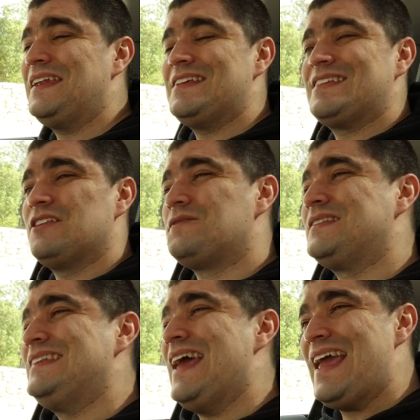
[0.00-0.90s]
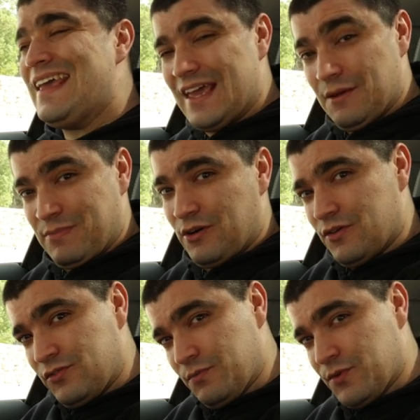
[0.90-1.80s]
and instead of taking
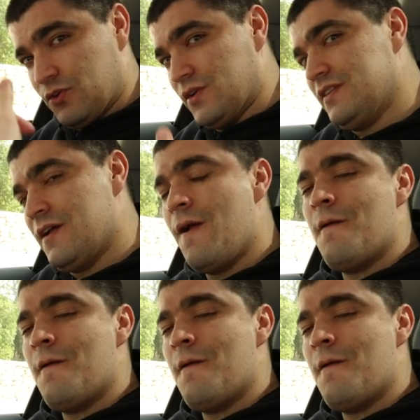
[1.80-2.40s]
power from the grid,